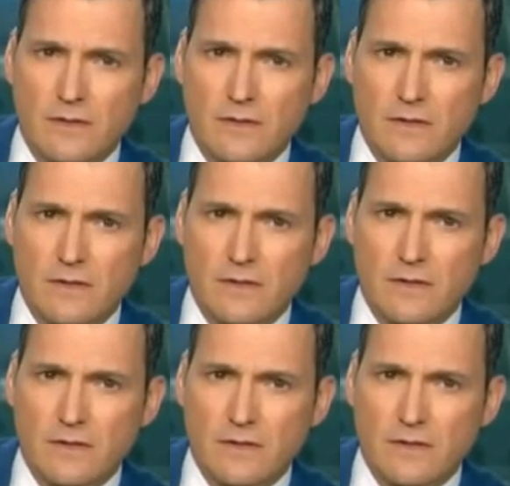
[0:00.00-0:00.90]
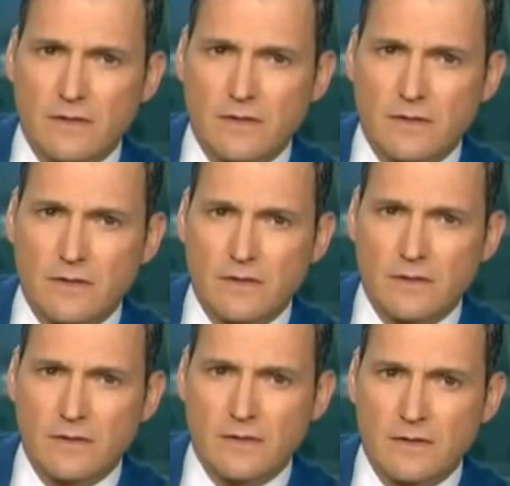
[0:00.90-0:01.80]

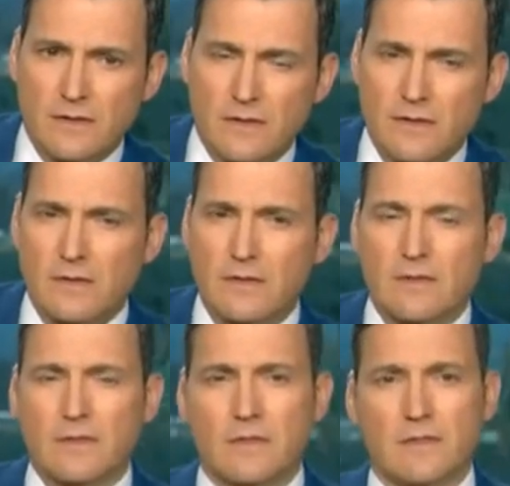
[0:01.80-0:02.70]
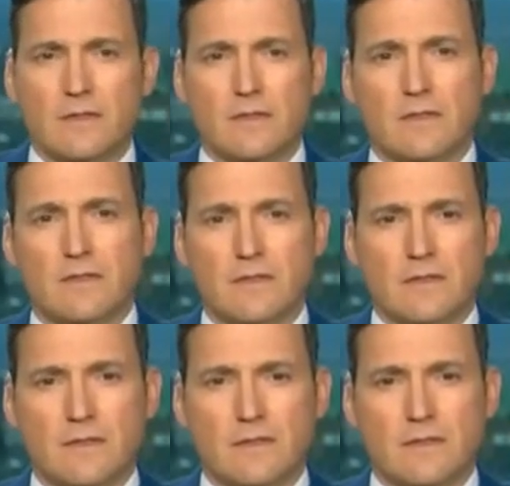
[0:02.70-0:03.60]

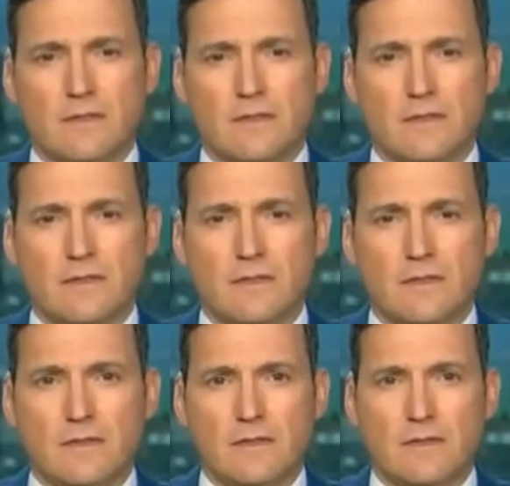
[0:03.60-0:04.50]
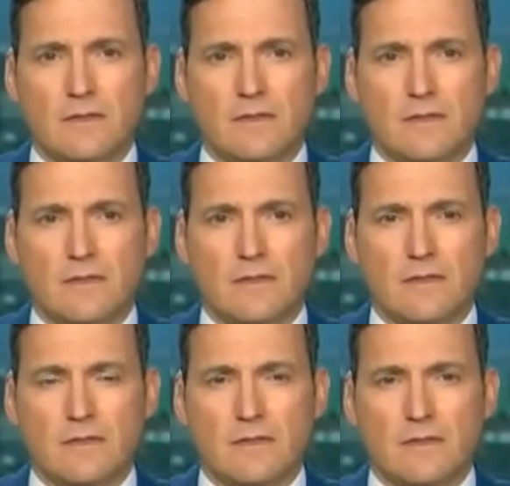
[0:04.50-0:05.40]

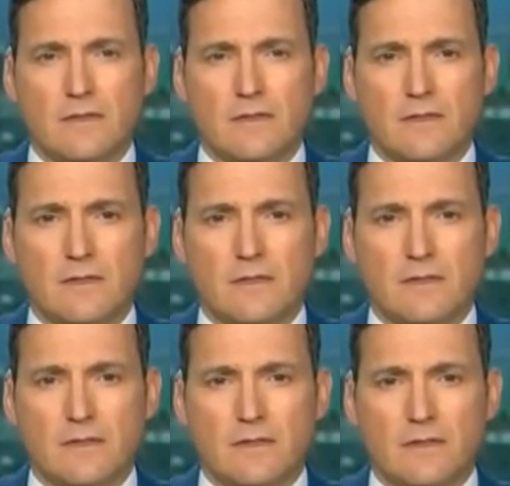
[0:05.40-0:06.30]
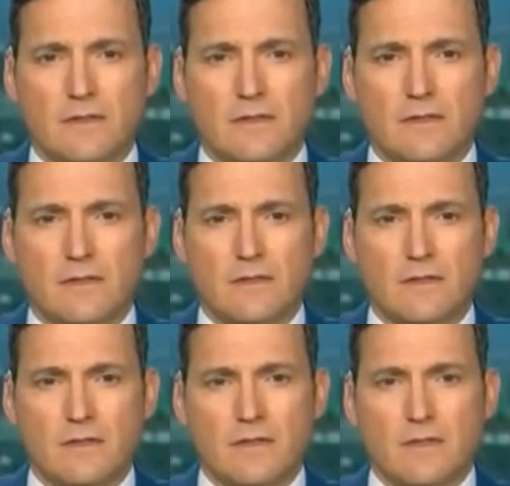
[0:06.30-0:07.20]

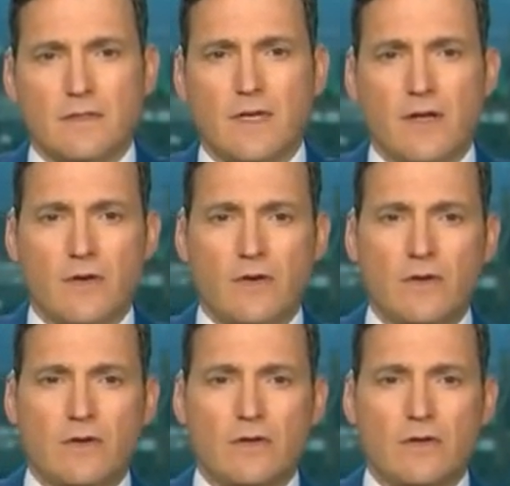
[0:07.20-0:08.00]
No words are spoken by the person on screen.